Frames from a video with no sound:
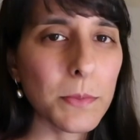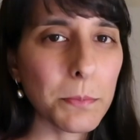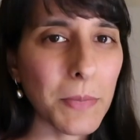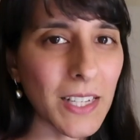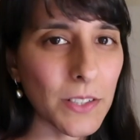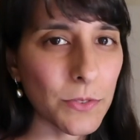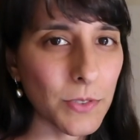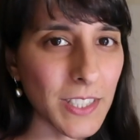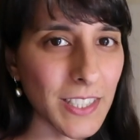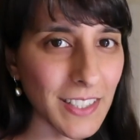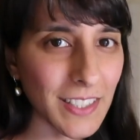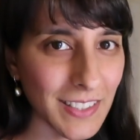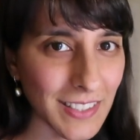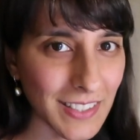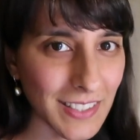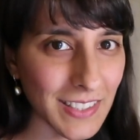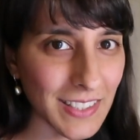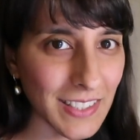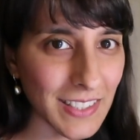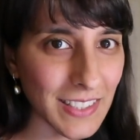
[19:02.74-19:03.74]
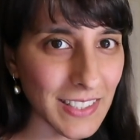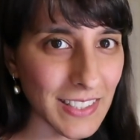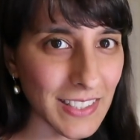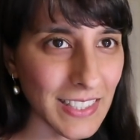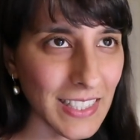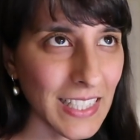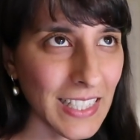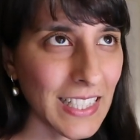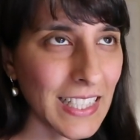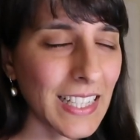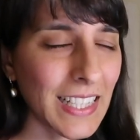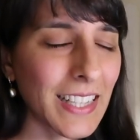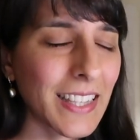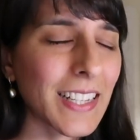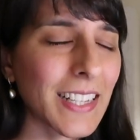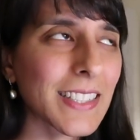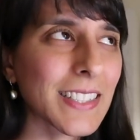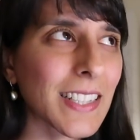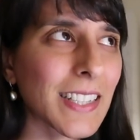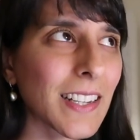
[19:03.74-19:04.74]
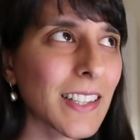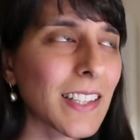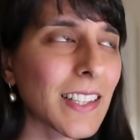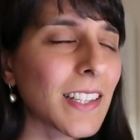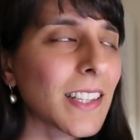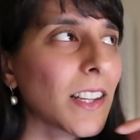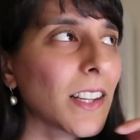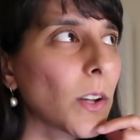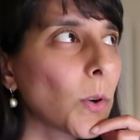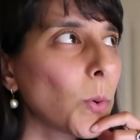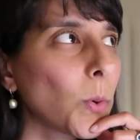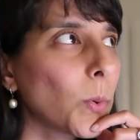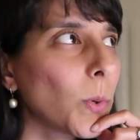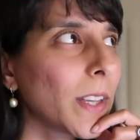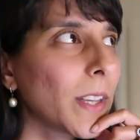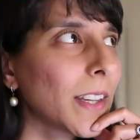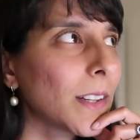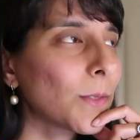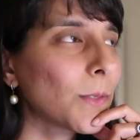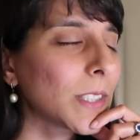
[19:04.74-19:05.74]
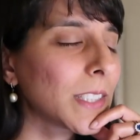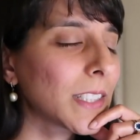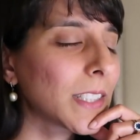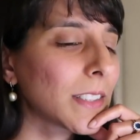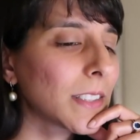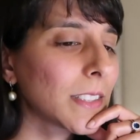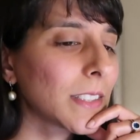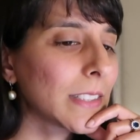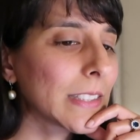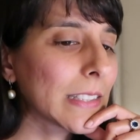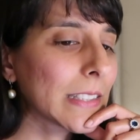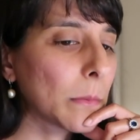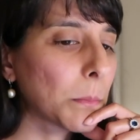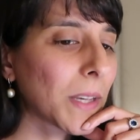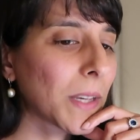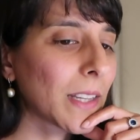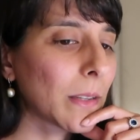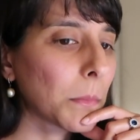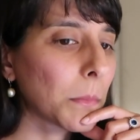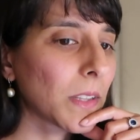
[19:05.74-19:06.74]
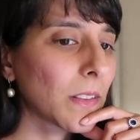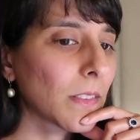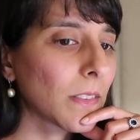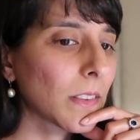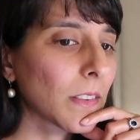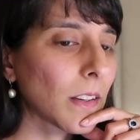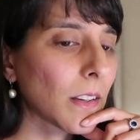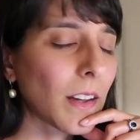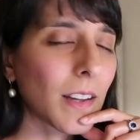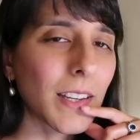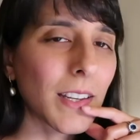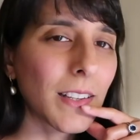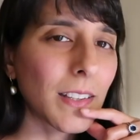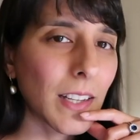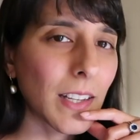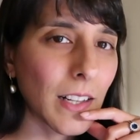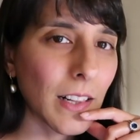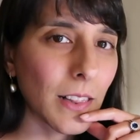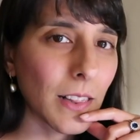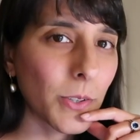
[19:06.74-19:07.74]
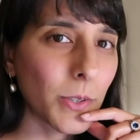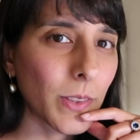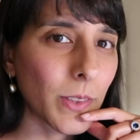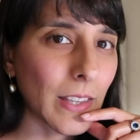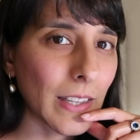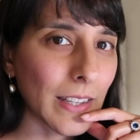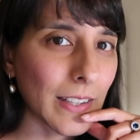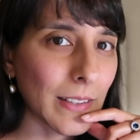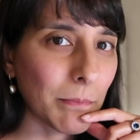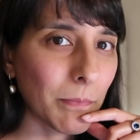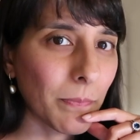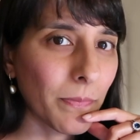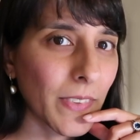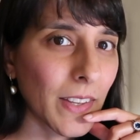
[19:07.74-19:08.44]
was made redundant. And then I started thinking, oh yeah, redundancy payments. I didn't include that.